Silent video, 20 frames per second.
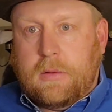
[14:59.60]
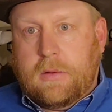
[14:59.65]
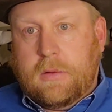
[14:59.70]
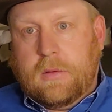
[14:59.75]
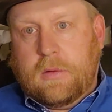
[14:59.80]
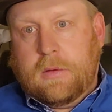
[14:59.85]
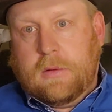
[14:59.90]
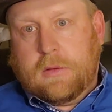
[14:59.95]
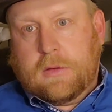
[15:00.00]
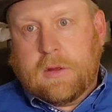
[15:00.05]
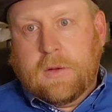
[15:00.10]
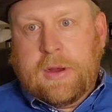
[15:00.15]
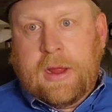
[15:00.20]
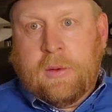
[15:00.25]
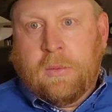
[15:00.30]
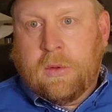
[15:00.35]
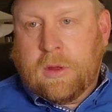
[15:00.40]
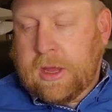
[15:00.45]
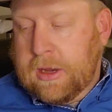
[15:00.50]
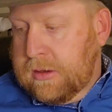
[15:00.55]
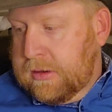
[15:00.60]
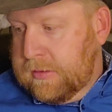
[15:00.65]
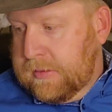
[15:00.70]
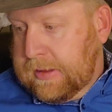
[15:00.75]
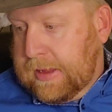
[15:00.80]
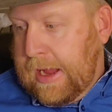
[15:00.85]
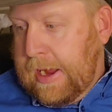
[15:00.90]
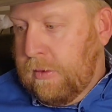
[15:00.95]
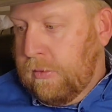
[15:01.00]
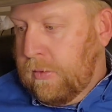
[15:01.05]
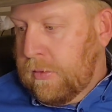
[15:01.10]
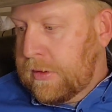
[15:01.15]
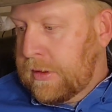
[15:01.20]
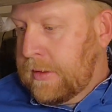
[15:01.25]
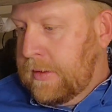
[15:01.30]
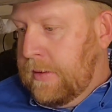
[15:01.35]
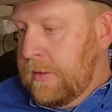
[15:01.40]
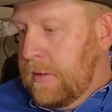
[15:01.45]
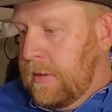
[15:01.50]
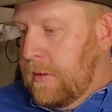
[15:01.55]
So now we'll get to the cow horse.
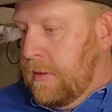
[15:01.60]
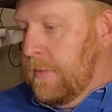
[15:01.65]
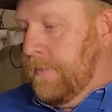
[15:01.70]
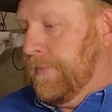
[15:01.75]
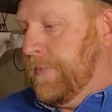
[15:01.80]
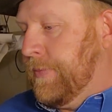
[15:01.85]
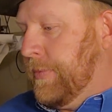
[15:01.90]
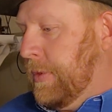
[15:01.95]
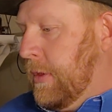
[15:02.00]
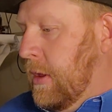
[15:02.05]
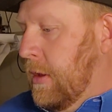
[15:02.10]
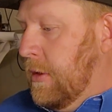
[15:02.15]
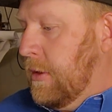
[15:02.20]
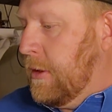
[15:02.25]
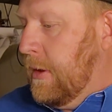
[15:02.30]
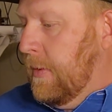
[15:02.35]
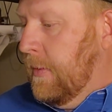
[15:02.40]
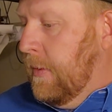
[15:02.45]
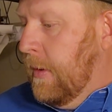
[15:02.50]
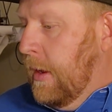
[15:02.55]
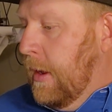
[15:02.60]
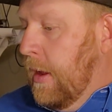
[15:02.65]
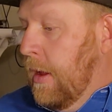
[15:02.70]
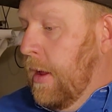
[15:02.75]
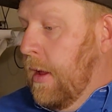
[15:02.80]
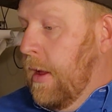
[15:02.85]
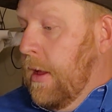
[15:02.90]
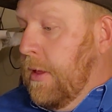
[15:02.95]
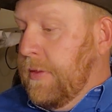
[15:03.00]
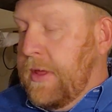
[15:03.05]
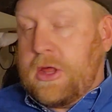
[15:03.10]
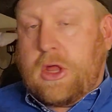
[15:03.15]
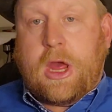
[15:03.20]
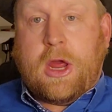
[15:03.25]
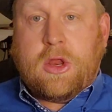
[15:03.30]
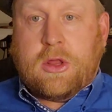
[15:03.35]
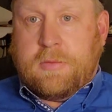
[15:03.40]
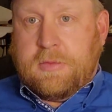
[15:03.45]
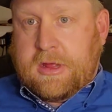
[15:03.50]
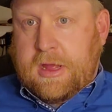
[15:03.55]
So they changed some stuff